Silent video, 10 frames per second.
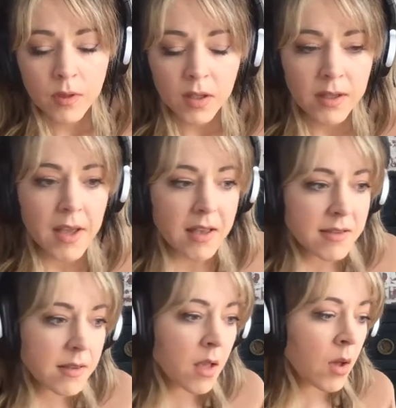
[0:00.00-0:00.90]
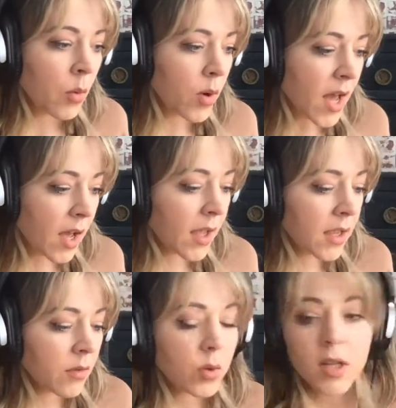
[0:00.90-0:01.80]
Yes. When
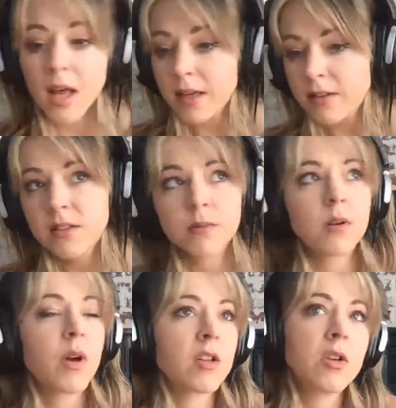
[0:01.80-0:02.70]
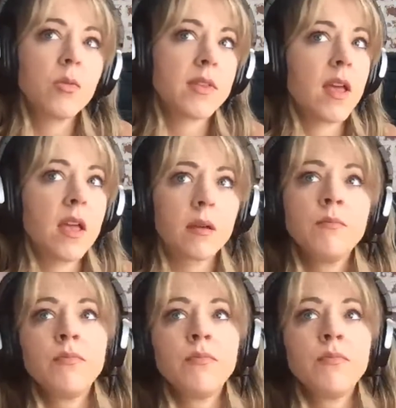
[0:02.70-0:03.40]
I realized, oh gosh, it was like